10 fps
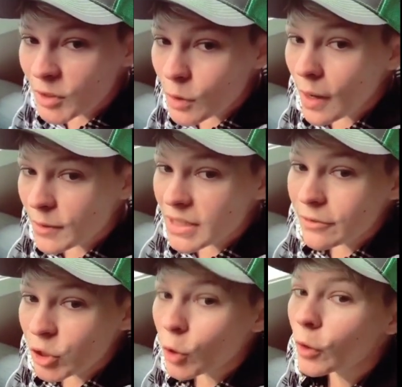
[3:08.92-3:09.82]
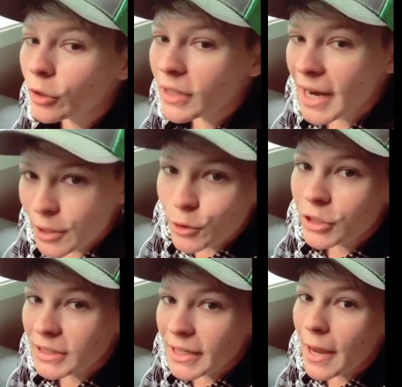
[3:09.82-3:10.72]
So I was even shorter than I
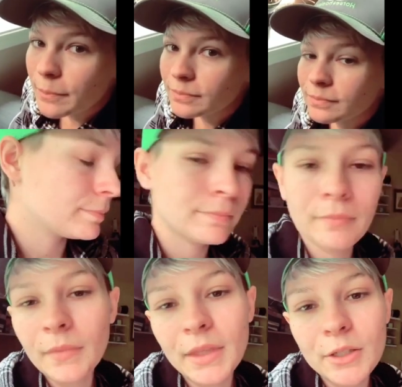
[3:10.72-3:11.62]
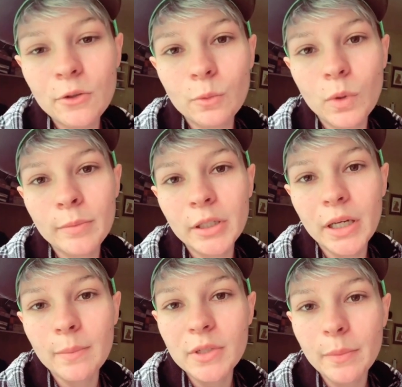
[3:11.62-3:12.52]
usually am. This old woman
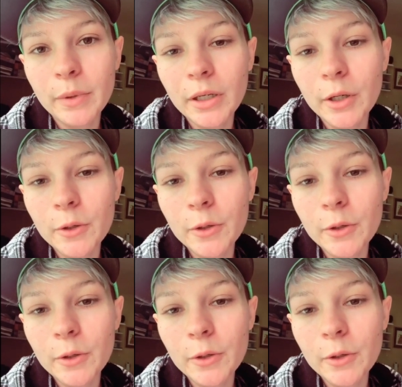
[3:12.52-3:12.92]
comes up and